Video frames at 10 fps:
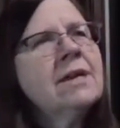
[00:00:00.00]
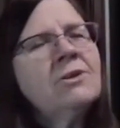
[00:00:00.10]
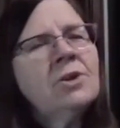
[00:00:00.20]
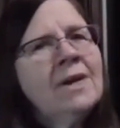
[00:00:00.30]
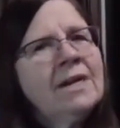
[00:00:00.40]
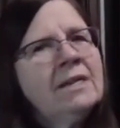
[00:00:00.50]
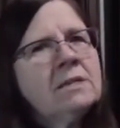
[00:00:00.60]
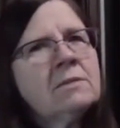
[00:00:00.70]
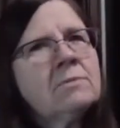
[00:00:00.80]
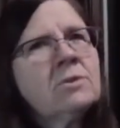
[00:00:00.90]
I don't know why I
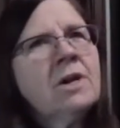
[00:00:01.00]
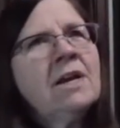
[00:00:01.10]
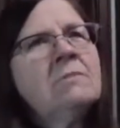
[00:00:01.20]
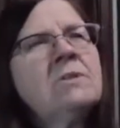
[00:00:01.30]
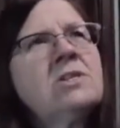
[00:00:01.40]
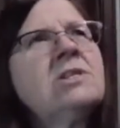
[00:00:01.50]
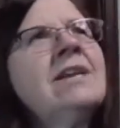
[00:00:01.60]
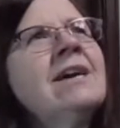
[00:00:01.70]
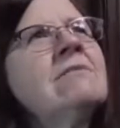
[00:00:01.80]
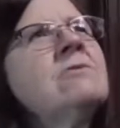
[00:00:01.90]
didn't subscribe. Does she
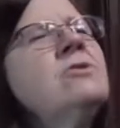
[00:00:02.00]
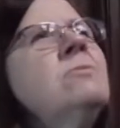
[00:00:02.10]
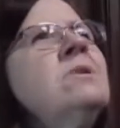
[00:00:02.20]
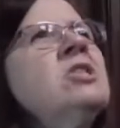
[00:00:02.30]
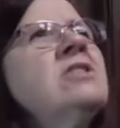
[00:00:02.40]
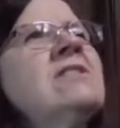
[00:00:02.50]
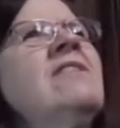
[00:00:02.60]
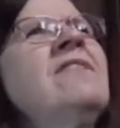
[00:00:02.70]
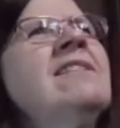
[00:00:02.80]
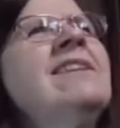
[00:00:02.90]
not do a bunch of
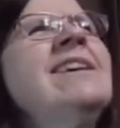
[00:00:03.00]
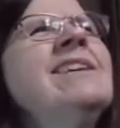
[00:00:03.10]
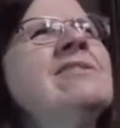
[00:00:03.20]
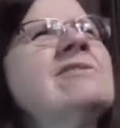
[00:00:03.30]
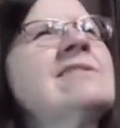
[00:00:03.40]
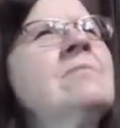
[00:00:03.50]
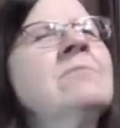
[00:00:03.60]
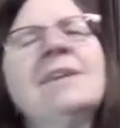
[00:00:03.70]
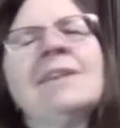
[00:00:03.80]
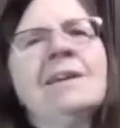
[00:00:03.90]
stuff I like or
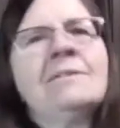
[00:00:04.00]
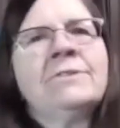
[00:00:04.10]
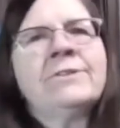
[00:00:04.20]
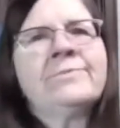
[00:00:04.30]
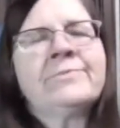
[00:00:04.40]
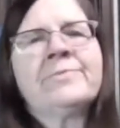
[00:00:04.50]
something? I don't know.